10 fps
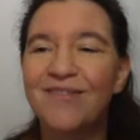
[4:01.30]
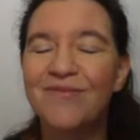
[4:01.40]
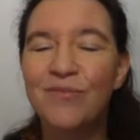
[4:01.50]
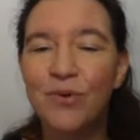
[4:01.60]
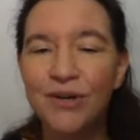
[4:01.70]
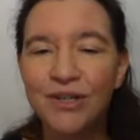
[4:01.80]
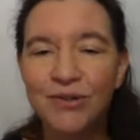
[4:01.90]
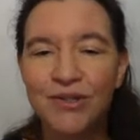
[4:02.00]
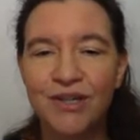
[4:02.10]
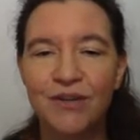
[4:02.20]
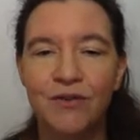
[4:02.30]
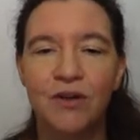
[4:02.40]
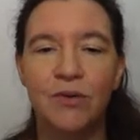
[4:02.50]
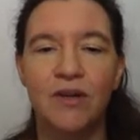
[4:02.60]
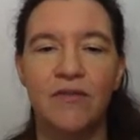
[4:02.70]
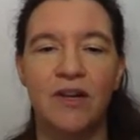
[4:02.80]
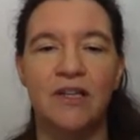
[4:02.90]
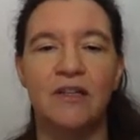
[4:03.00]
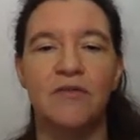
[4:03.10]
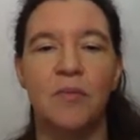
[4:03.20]
more interesting if you're looking at
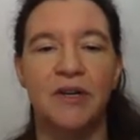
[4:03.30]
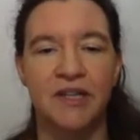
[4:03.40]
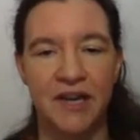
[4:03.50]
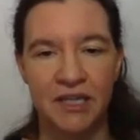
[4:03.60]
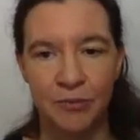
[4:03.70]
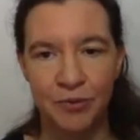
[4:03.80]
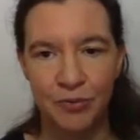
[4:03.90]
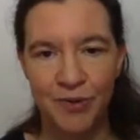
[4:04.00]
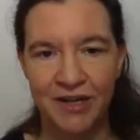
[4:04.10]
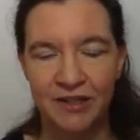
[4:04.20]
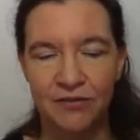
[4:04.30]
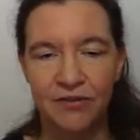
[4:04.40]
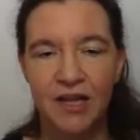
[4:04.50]
it from a test perspective.